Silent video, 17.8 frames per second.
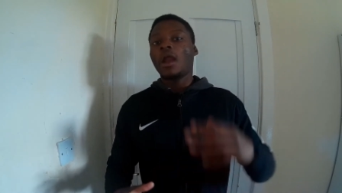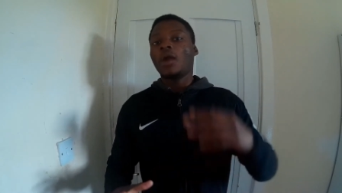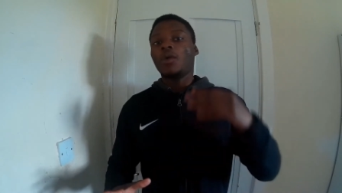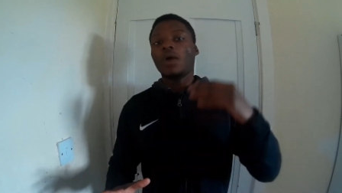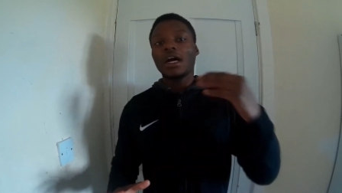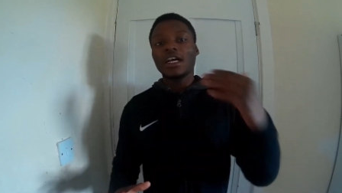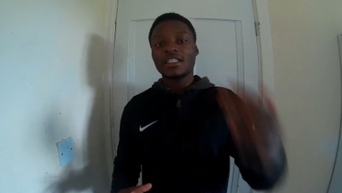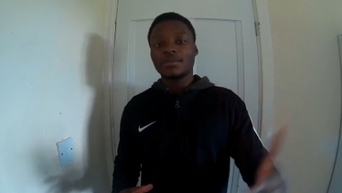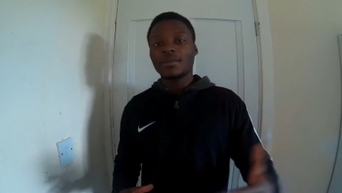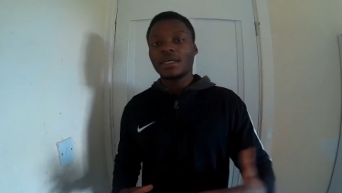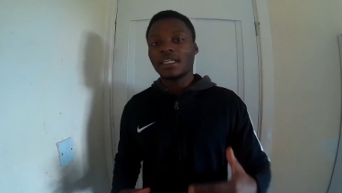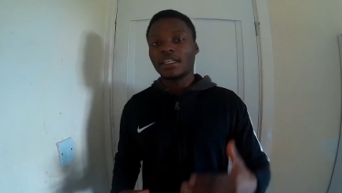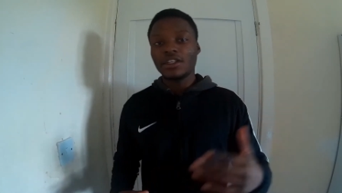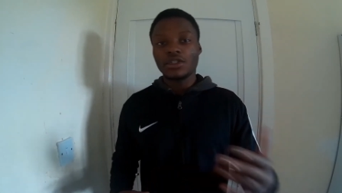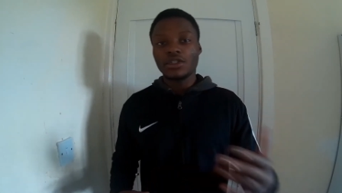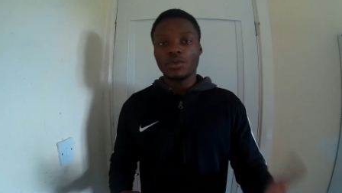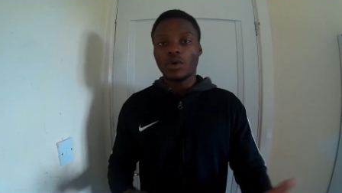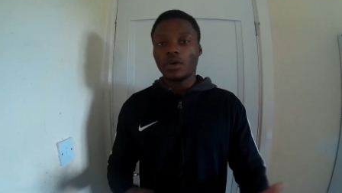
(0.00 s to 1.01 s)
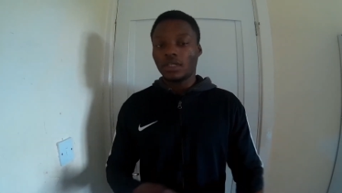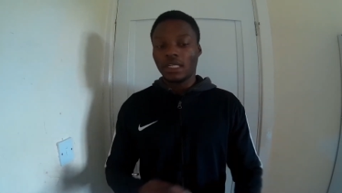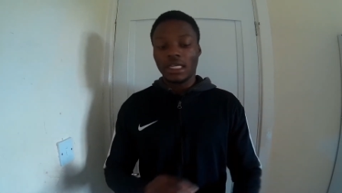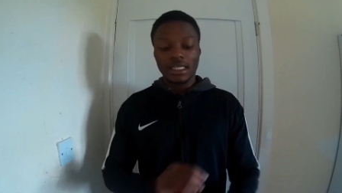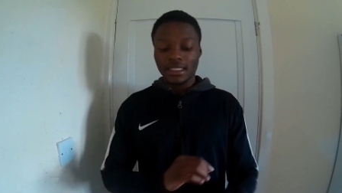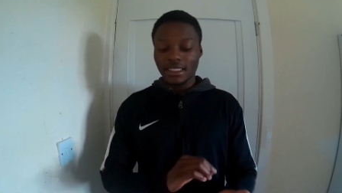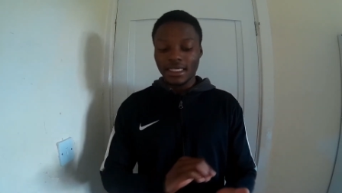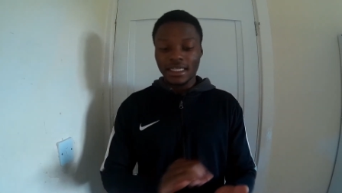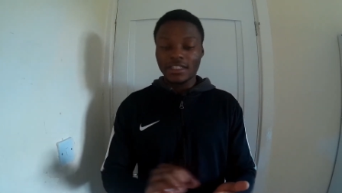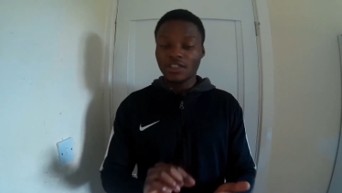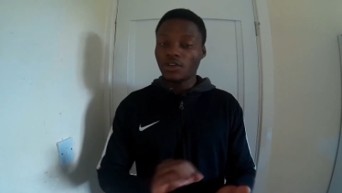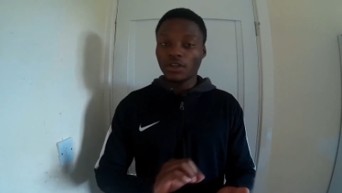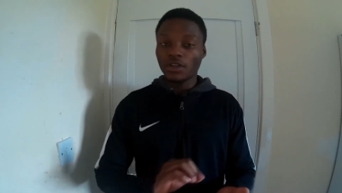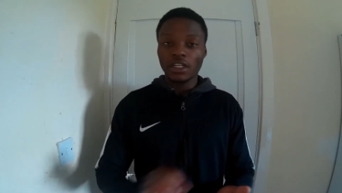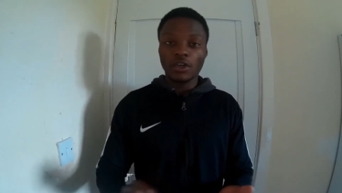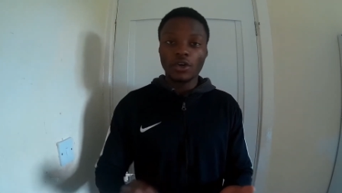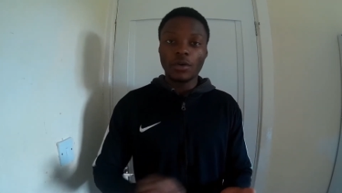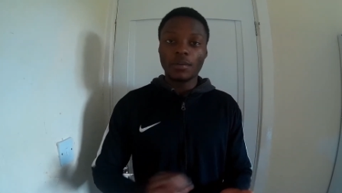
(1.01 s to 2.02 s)
write as many as you want like I said it's not
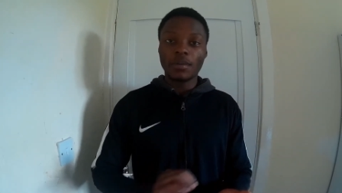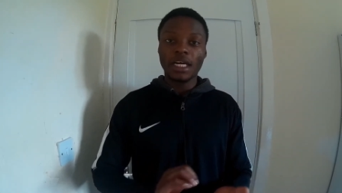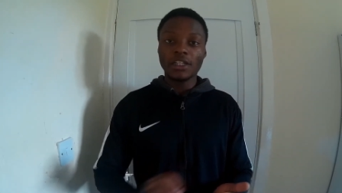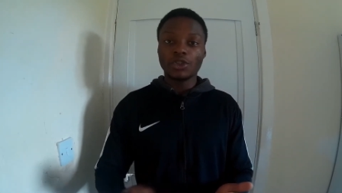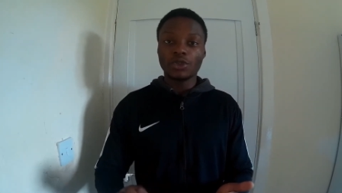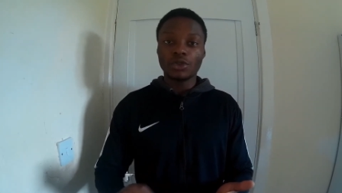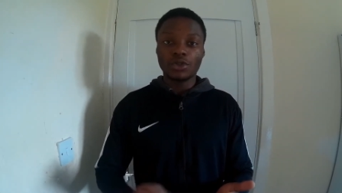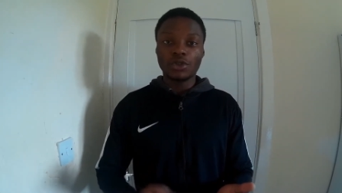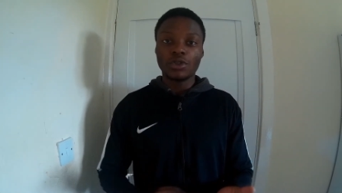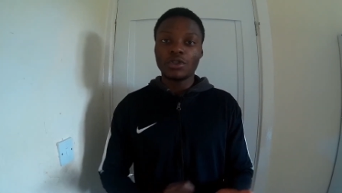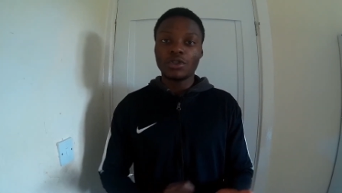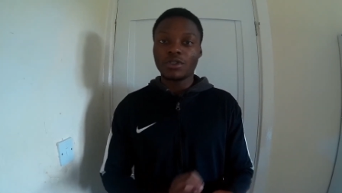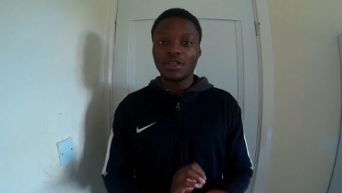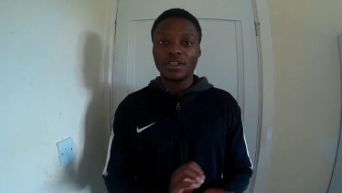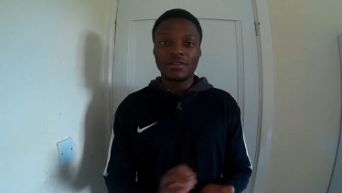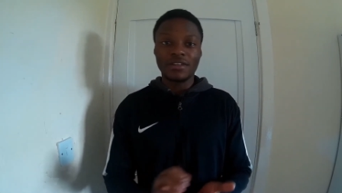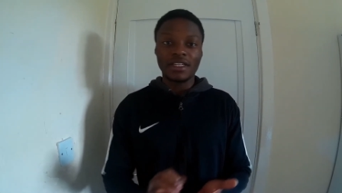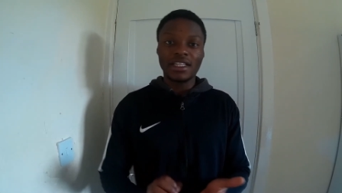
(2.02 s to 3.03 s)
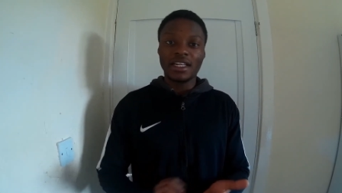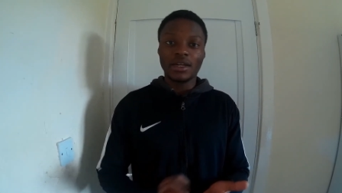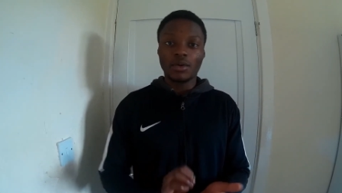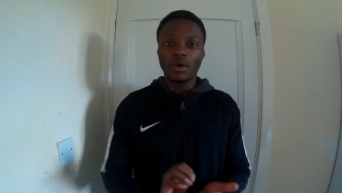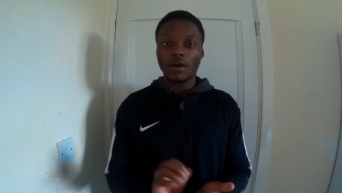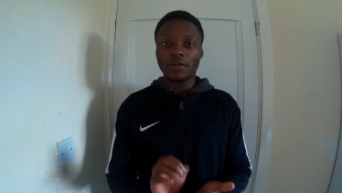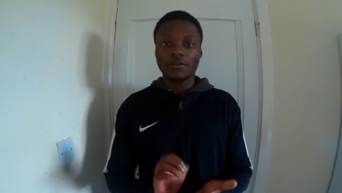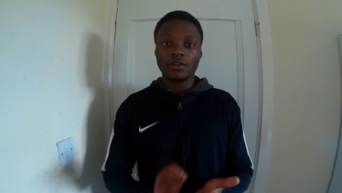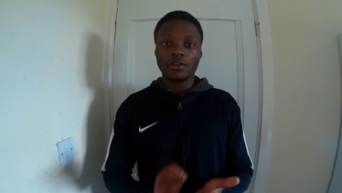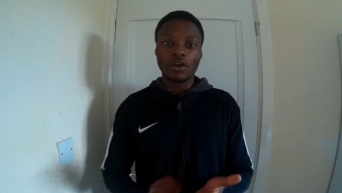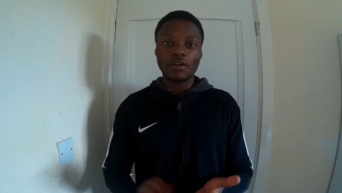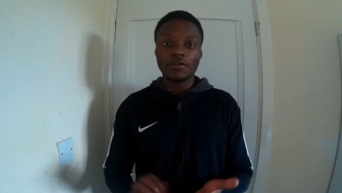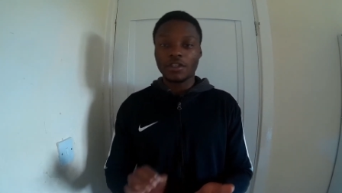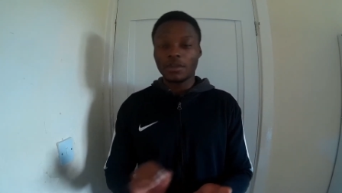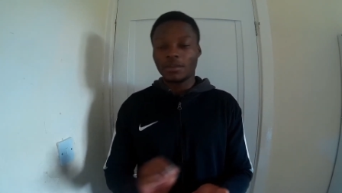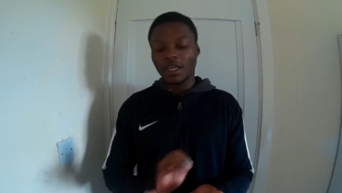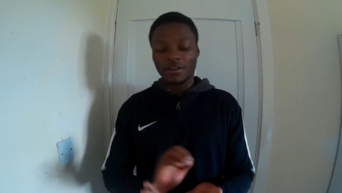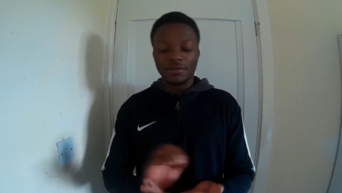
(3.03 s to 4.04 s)
going to come natural to you so even in the rough
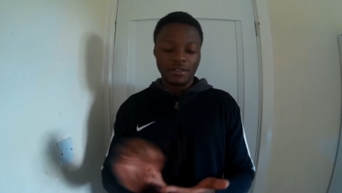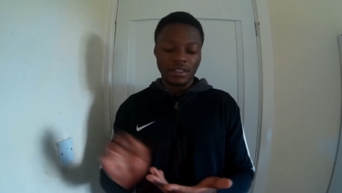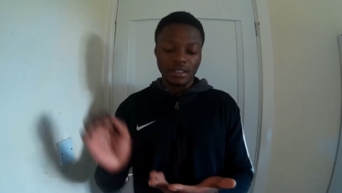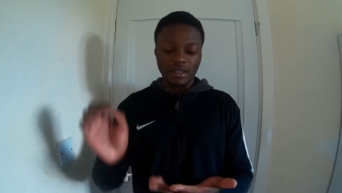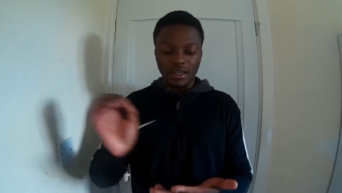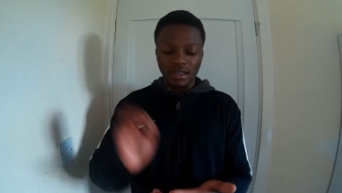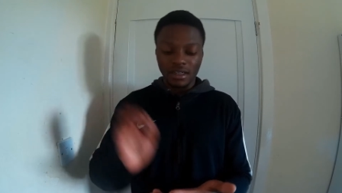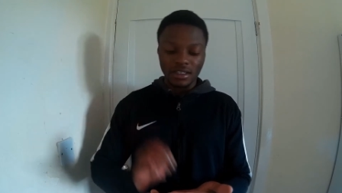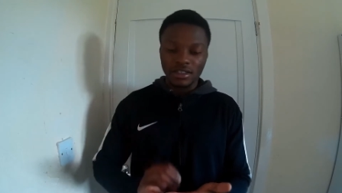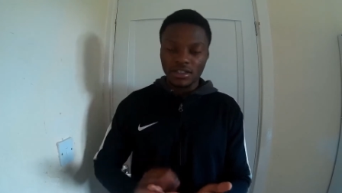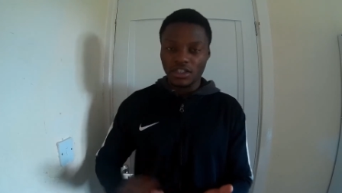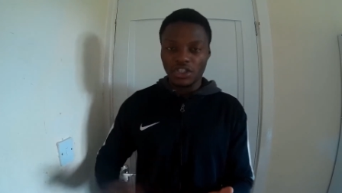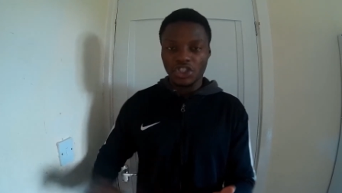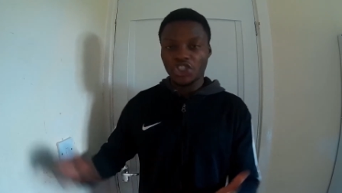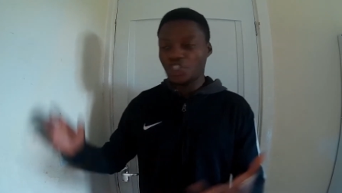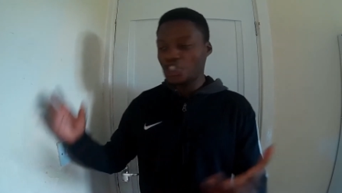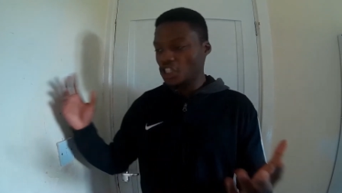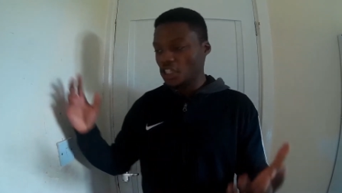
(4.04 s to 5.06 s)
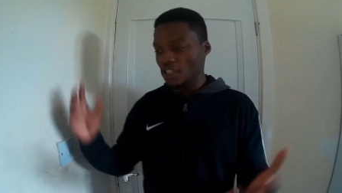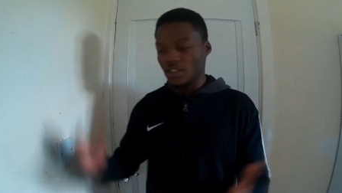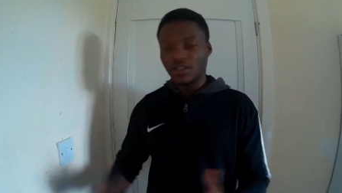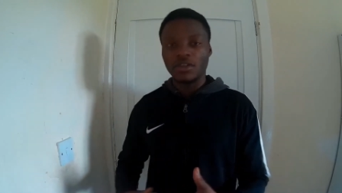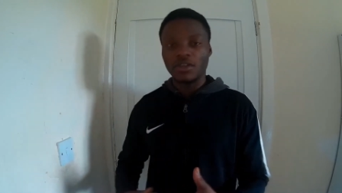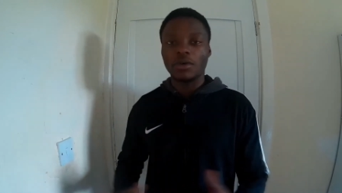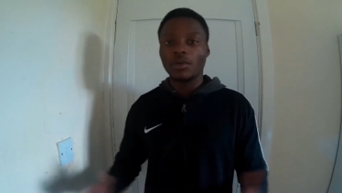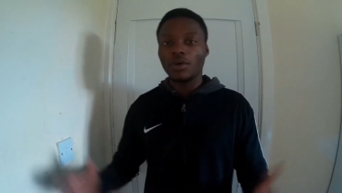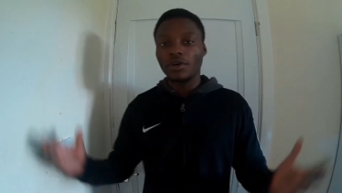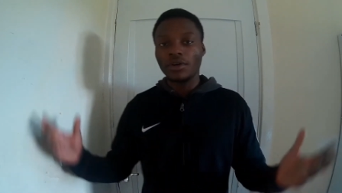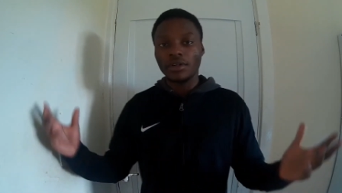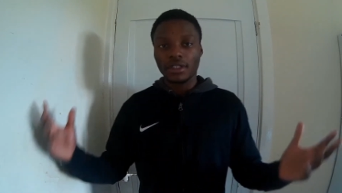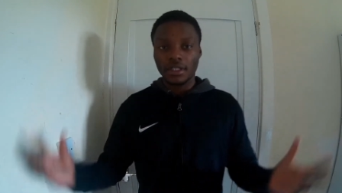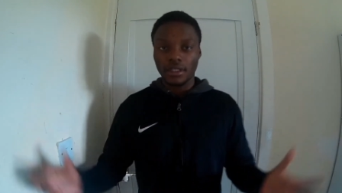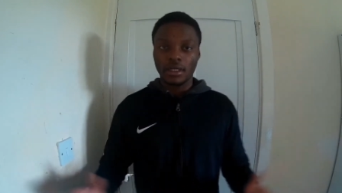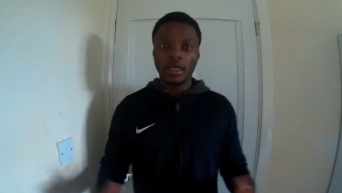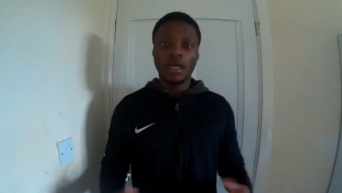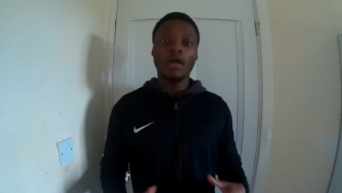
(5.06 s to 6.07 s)
drafts you might think oh this is shit it's not
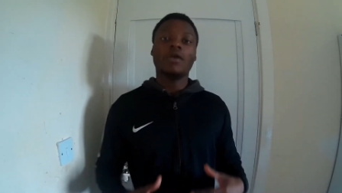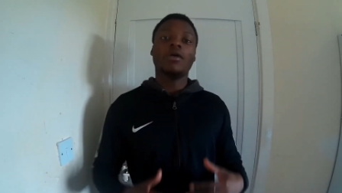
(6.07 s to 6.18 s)
working